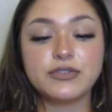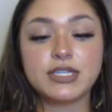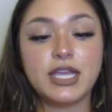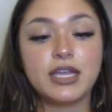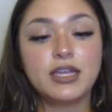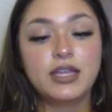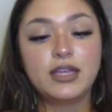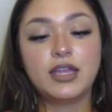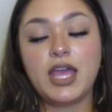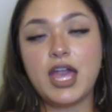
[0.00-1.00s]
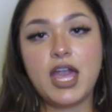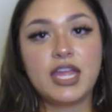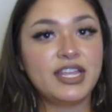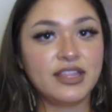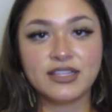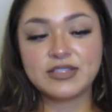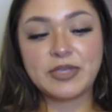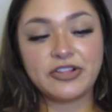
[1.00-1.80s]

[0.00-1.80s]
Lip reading: you today. Anything that's in my